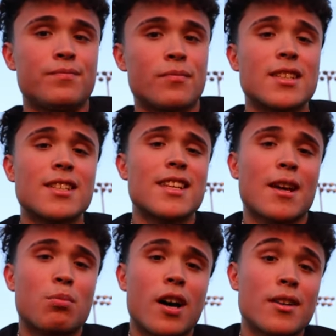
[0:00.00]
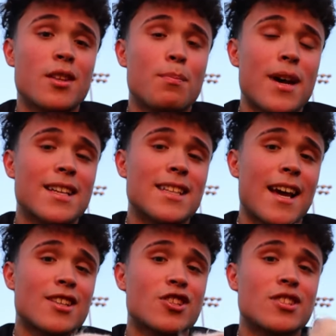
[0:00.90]
This is like probably the best
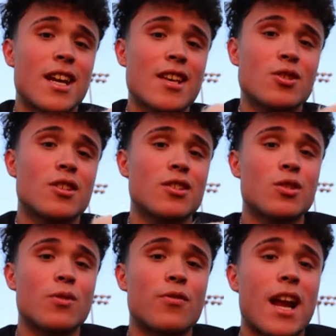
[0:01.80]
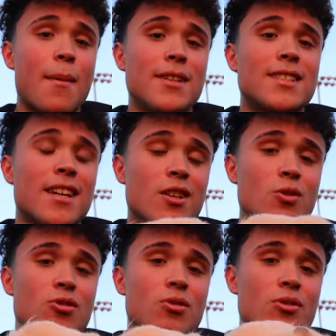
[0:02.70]
exercise you can do for Hammy to get
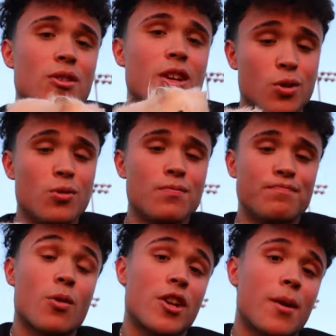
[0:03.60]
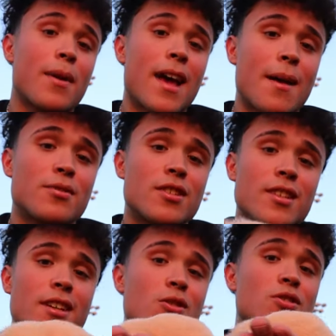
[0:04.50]
used to you, or your pet hamster
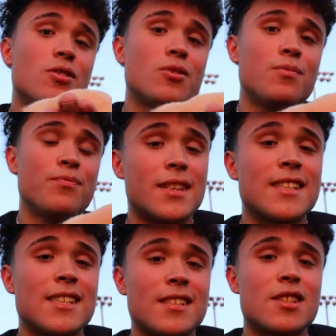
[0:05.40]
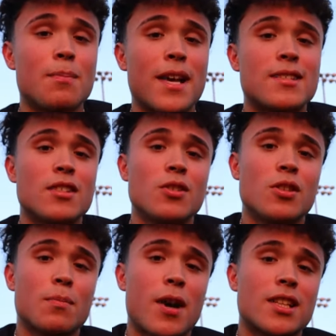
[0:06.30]
to get used to you. But this is the best thing
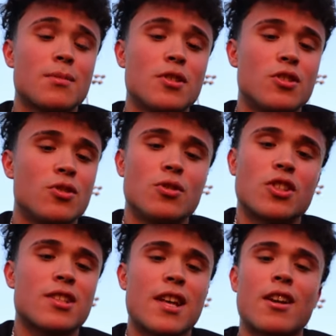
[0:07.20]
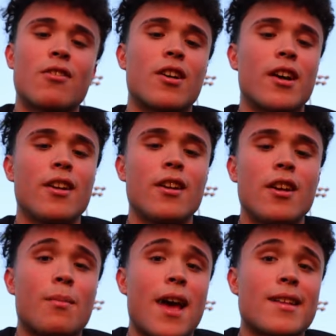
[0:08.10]
you could possibly do. Just let her run
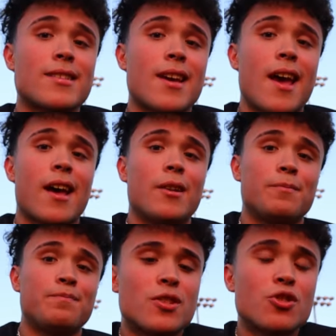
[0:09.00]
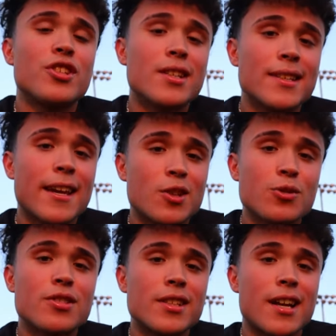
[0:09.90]
from hand to hand so she could get
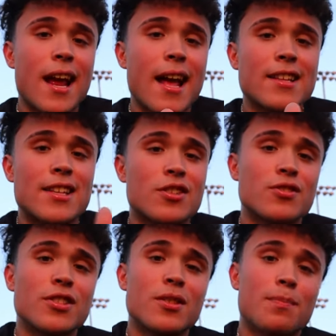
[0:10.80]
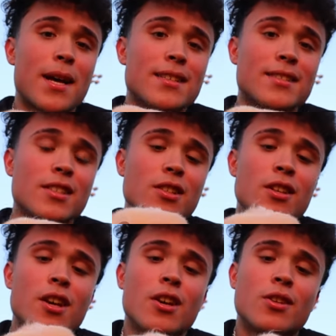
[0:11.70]
used to your hands. That's really the best thing
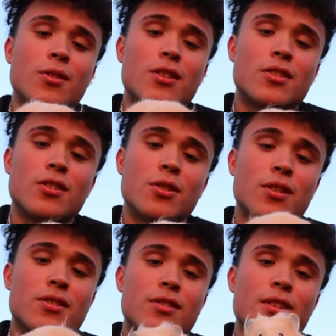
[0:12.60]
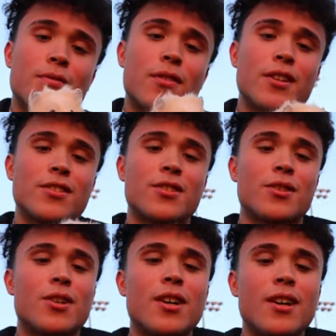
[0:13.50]
you could do. It's really fun
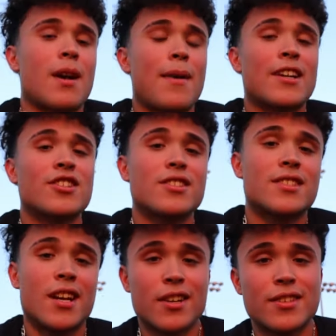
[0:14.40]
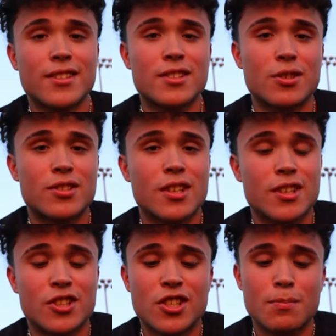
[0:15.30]
too. I'm actually scared of this little
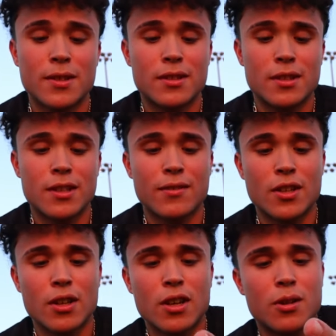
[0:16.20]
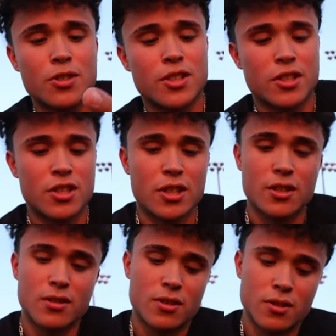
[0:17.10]
sucker. She bit the living, oh, she's
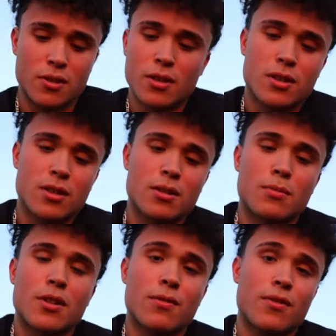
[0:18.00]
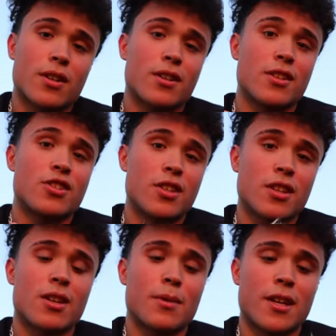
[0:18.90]
shitting too. This little motherfucker is
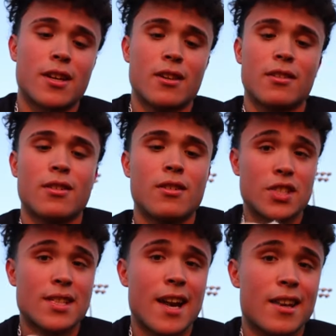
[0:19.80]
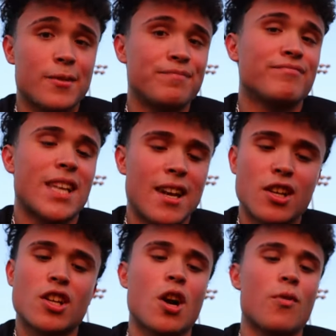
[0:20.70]
shitting on my hand. Just gotta let
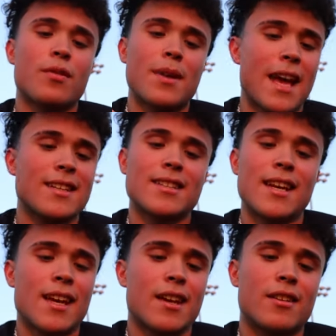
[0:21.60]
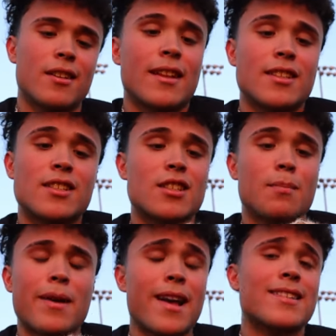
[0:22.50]
her go from hand to hand. And this is the
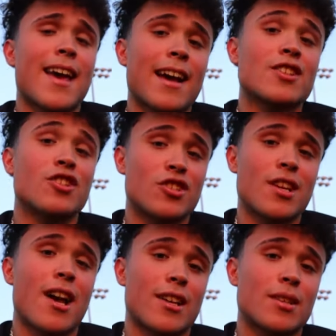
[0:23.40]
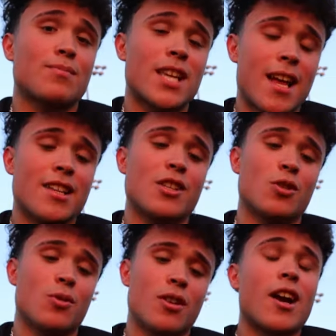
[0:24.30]
best exercise, I'm telling
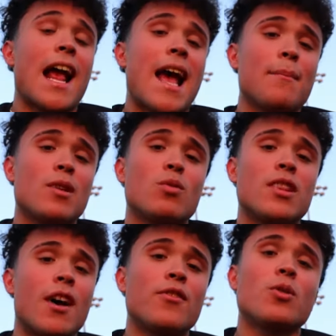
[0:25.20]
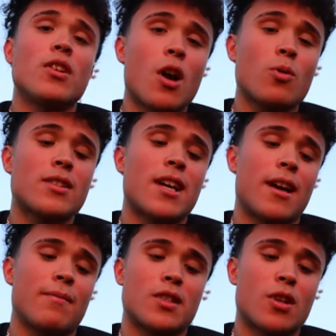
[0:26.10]
you. Your Hammy will love you in no
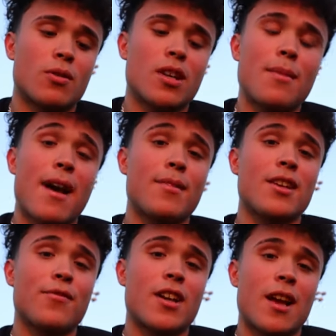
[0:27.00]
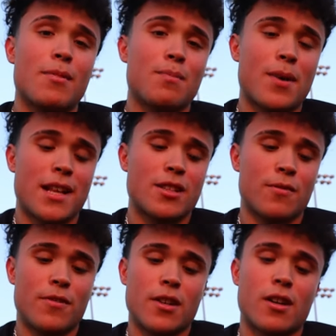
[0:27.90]
time, but don't come at me if your Hammy bites
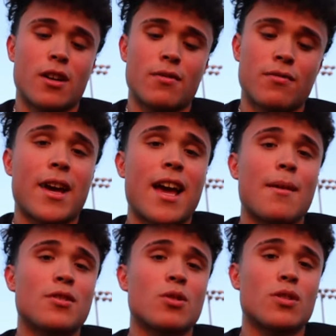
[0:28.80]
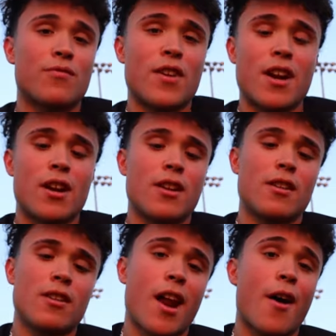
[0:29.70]
your finger off. My hamster was
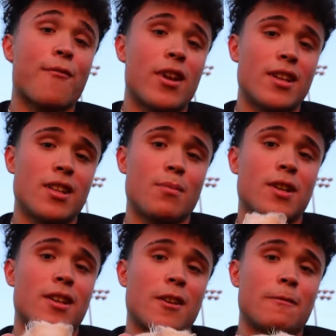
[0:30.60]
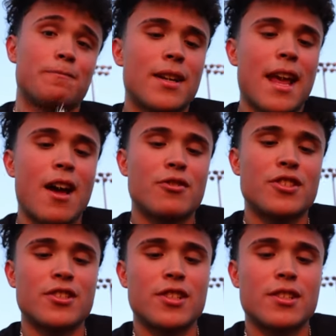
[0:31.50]
very not friendly in the beginning, but now
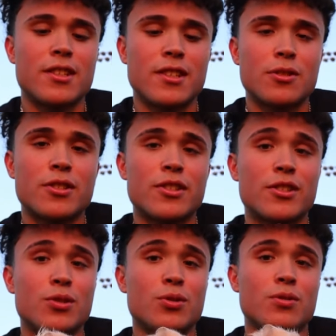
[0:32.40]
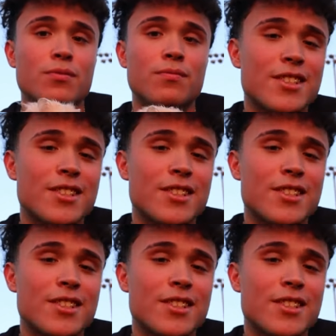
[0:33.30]
she's just a little good dude.